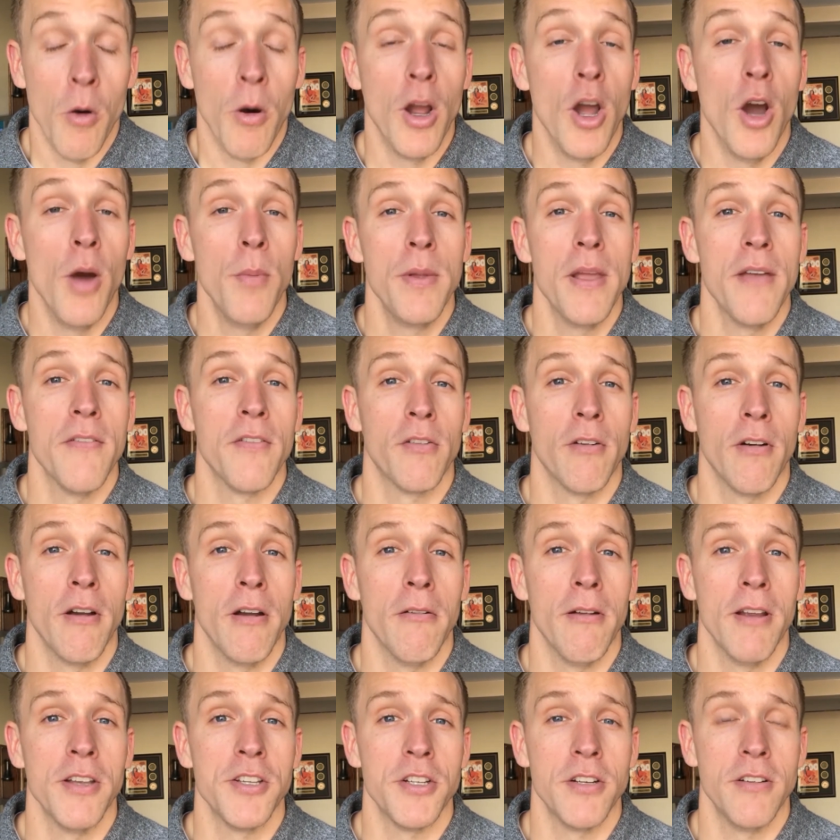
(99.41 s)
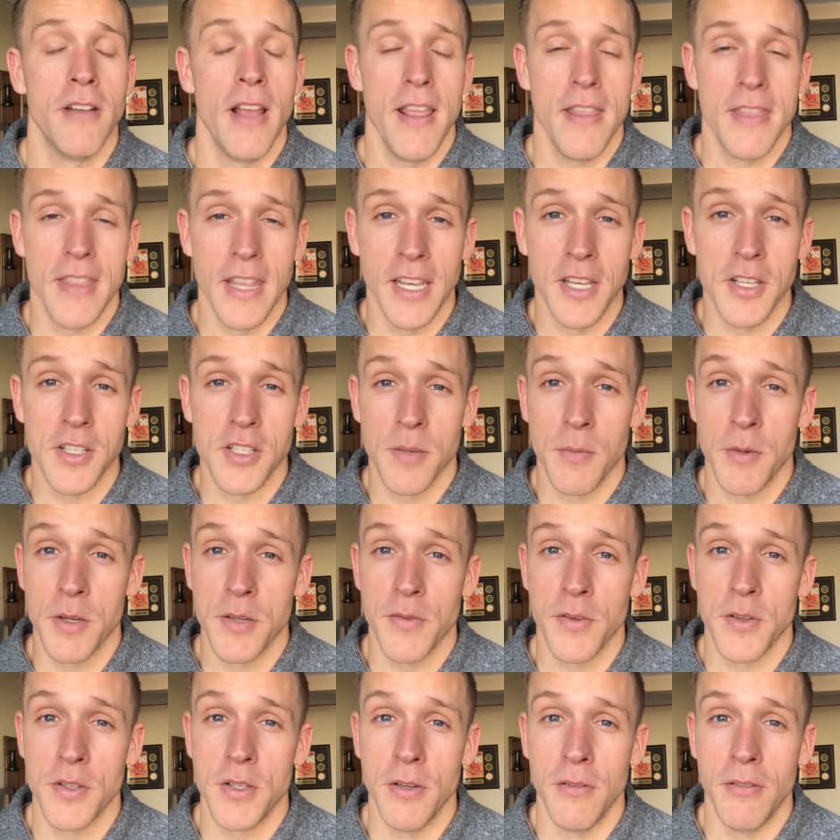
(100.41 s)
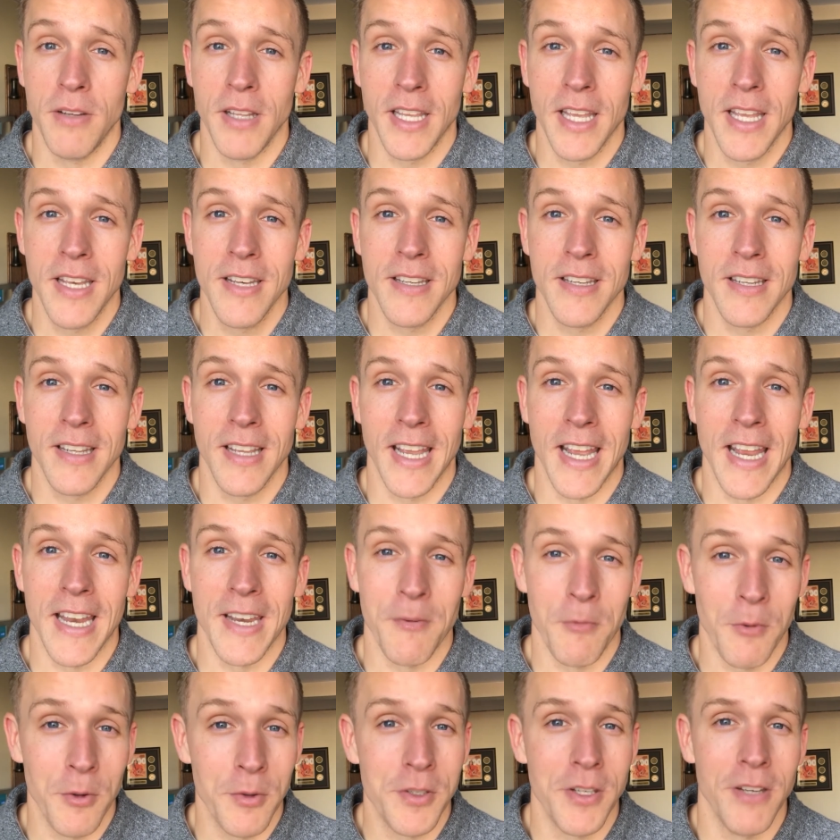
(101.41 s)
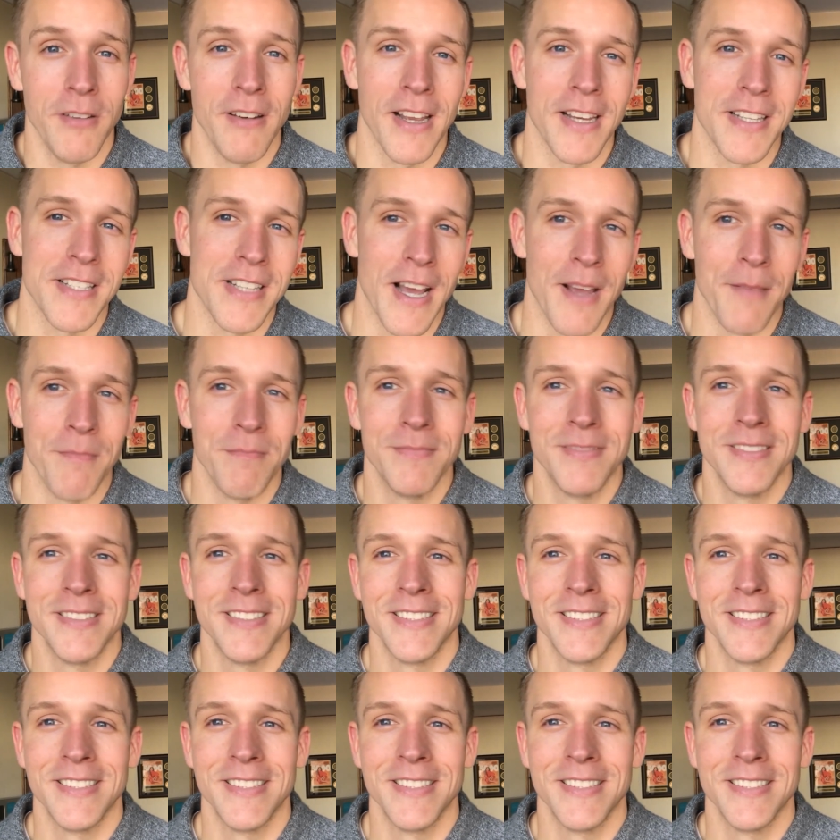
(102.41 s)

Well, I hope you have a great rest of your day. Thank you so much for tuning in, and we'll see you next time.